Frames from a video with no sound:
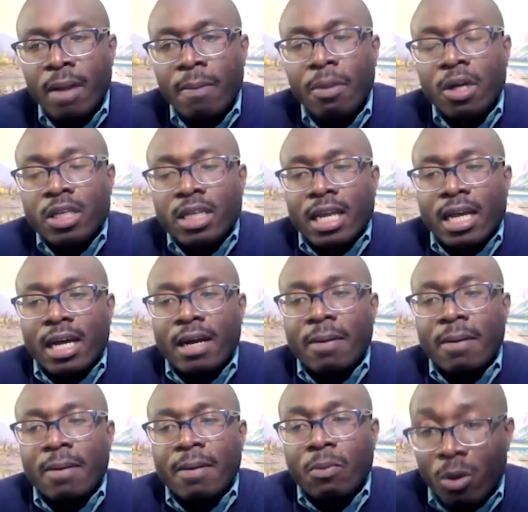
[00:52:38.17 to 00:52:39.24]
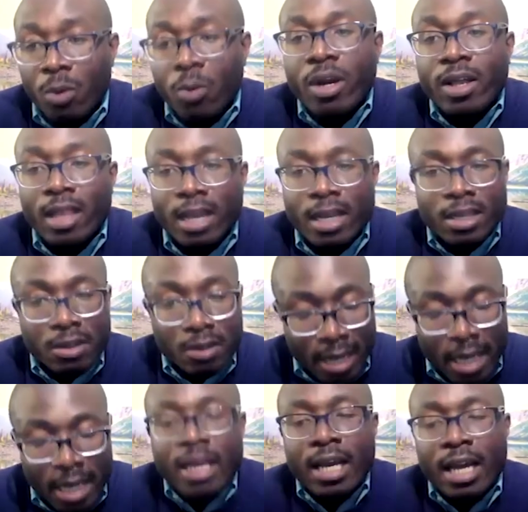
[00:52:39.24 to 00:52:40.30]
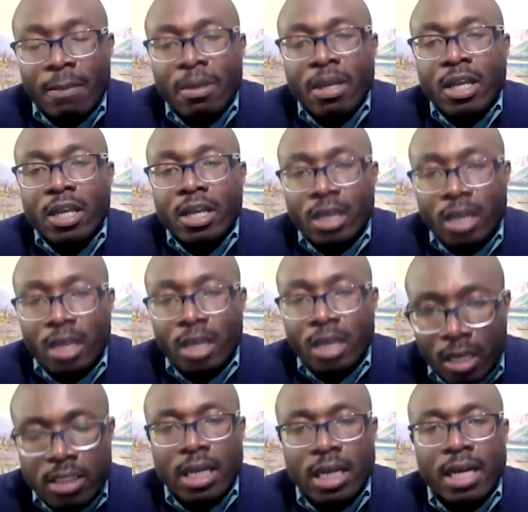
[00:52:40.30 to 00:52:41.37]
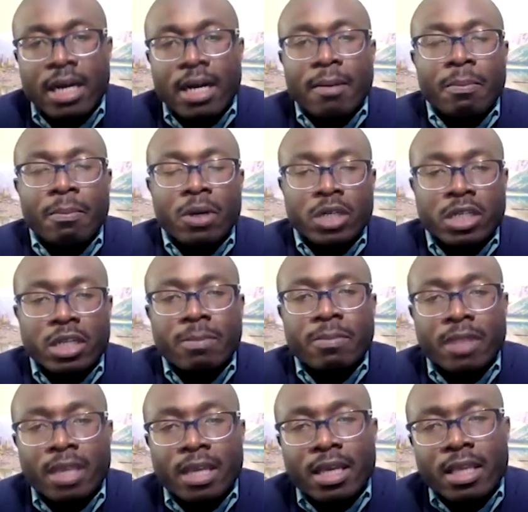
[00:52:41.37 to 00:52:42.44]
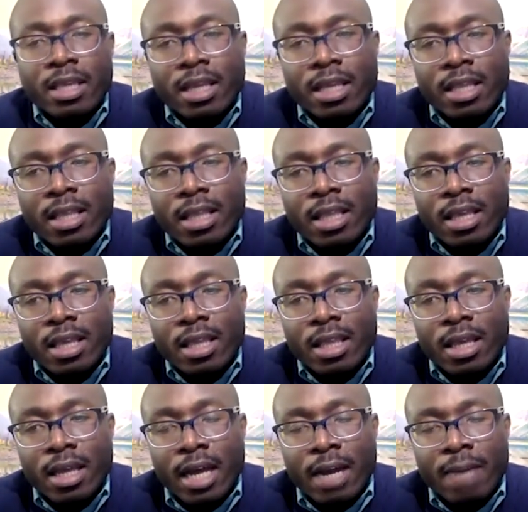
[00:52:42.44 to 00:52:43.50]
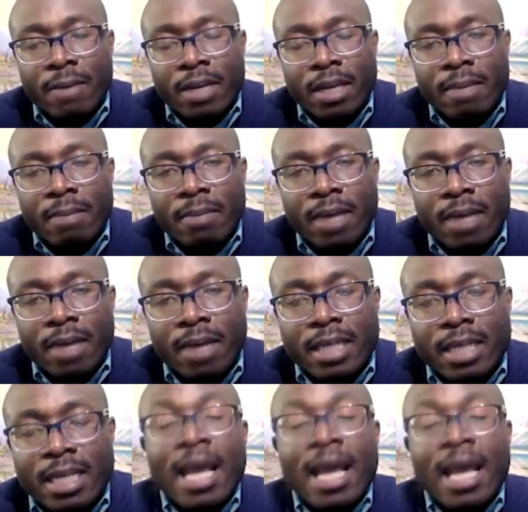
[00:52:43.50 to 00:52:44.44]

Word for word: But um, we're aware that you know adding IP does um, push up the, the, the, the, carbon impact.